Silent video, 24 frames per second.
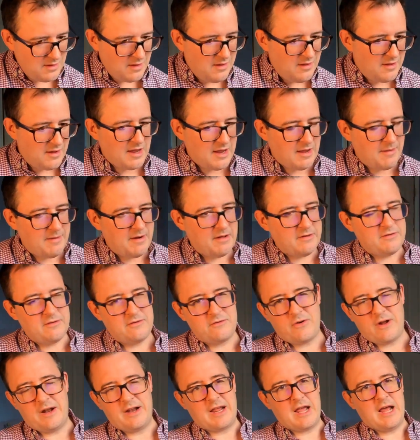Yeah, that's just
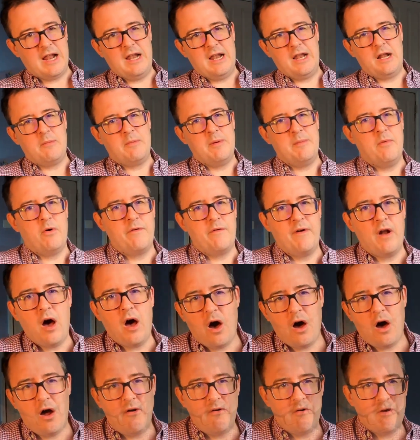trying to get a little bit more of an
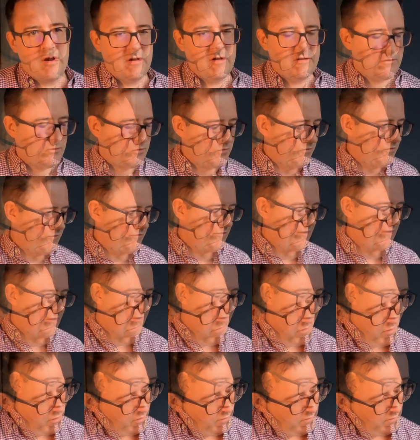aria sort of effect.